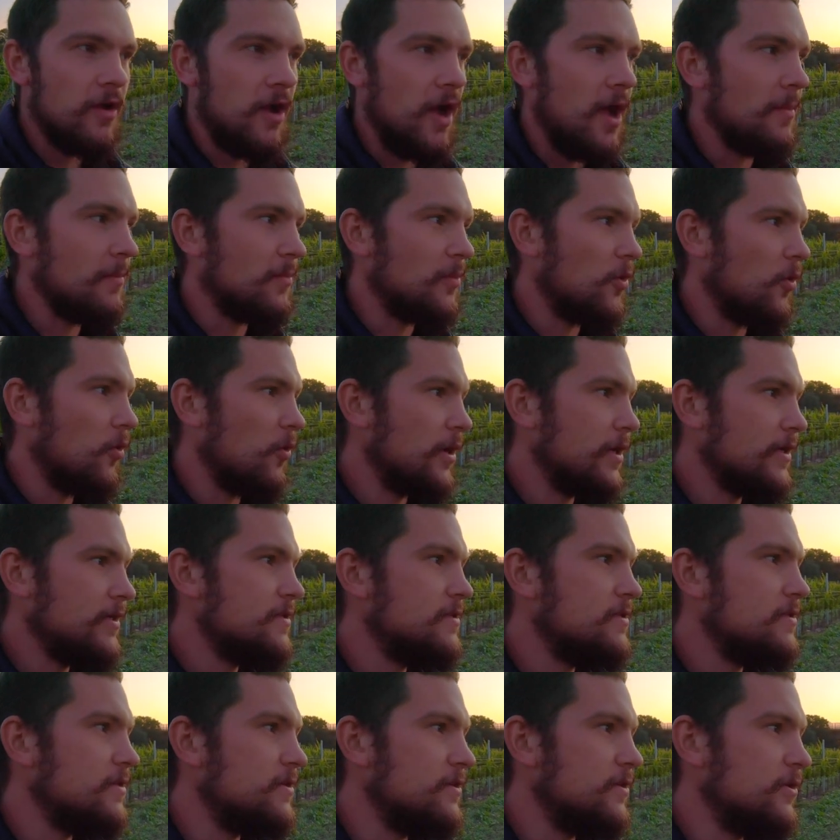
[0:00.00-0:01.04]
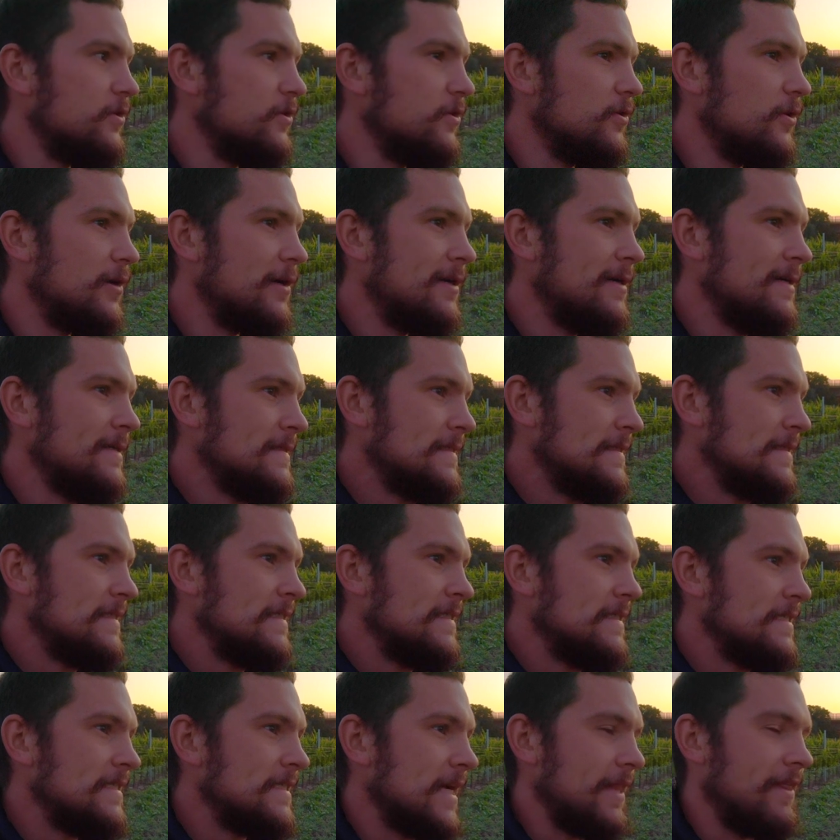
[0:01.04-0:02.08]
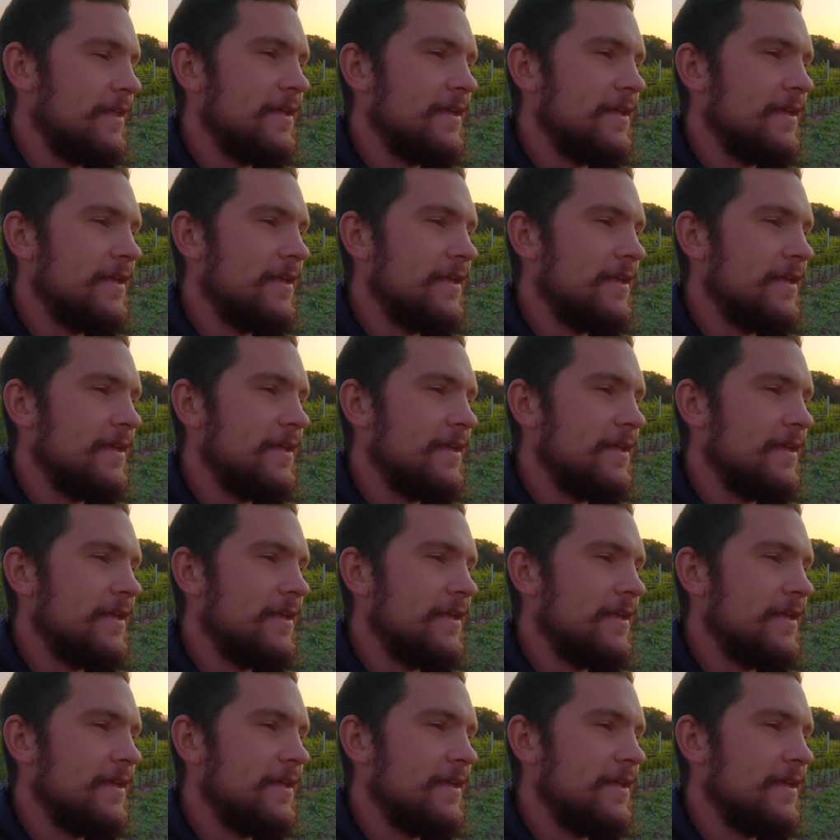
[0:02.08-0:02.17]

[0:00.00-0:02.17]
I'm going to, I